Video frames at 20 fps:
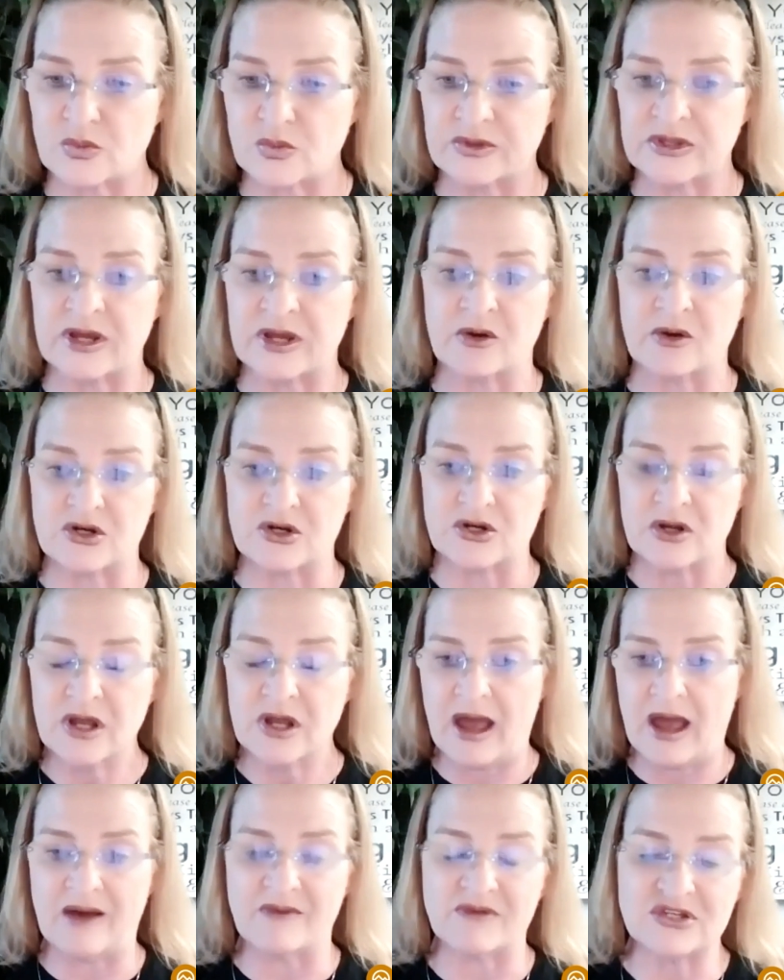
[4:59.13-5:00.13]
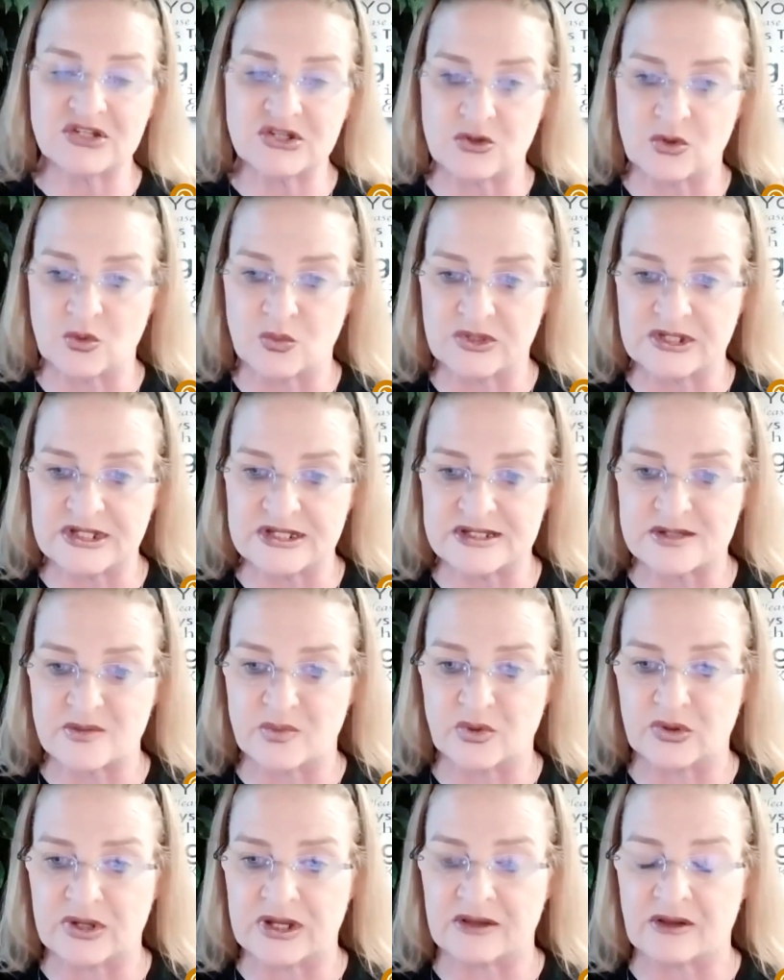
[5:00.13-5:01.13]
When they have a student with
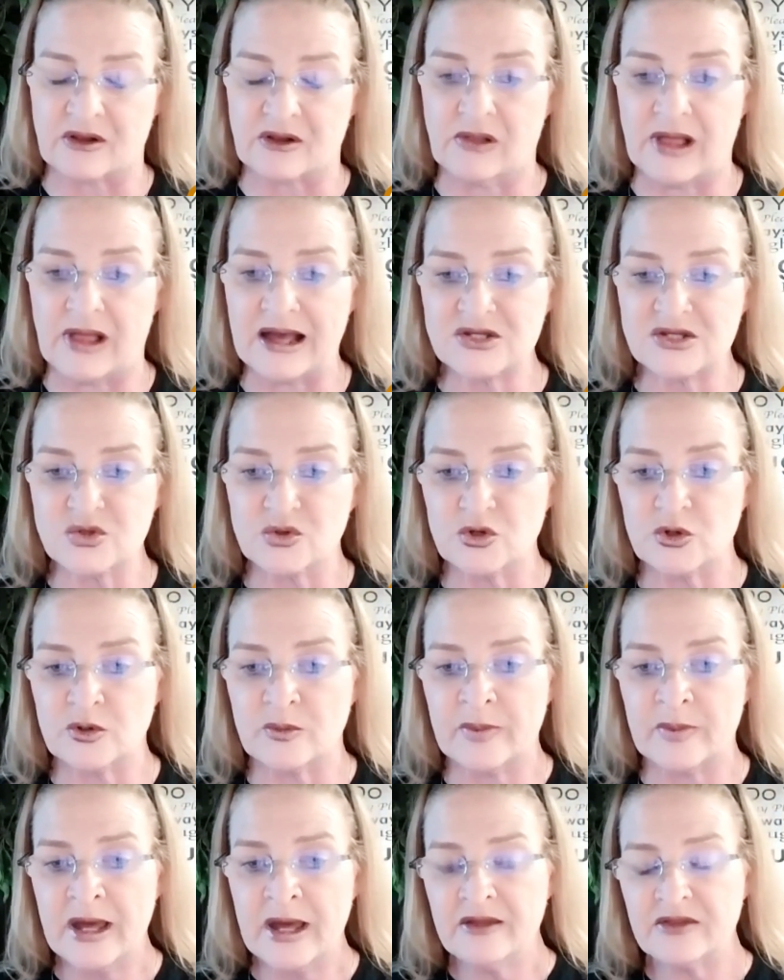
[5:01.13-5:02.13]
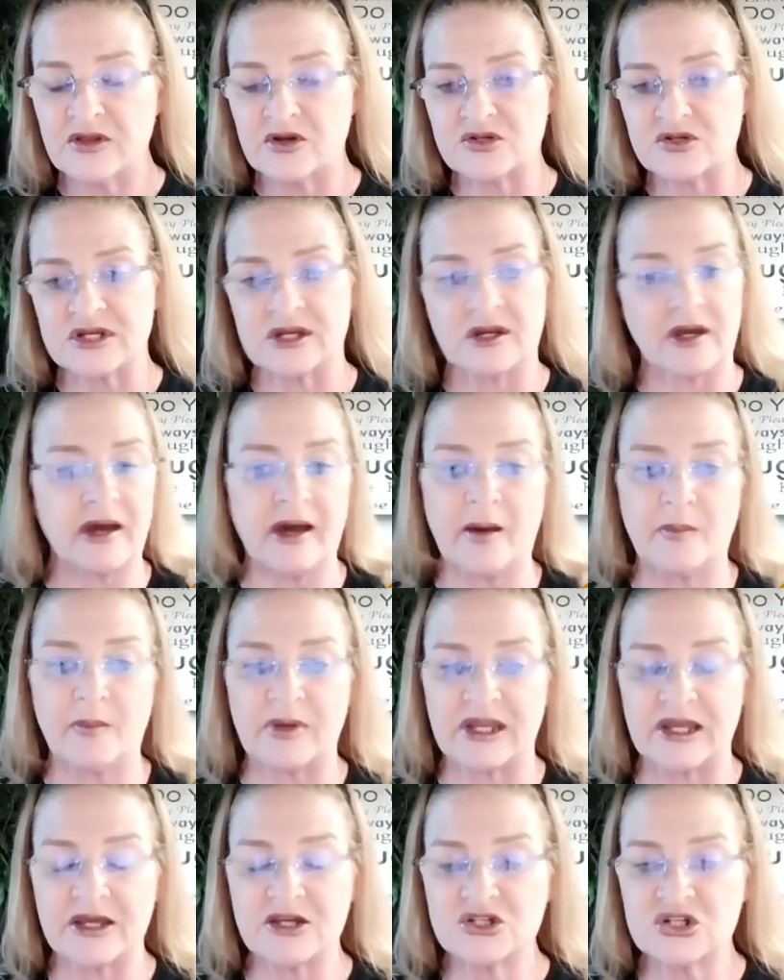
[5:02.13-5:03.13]
disability in the classroom, there's an
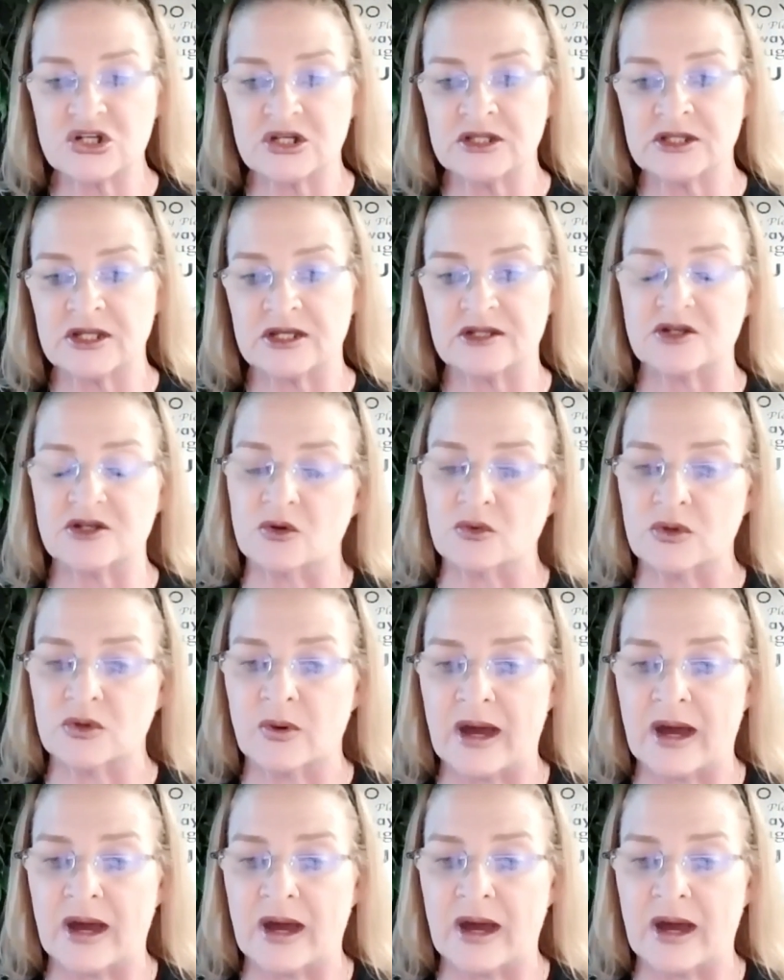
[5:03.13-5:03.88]
accommodation, they don't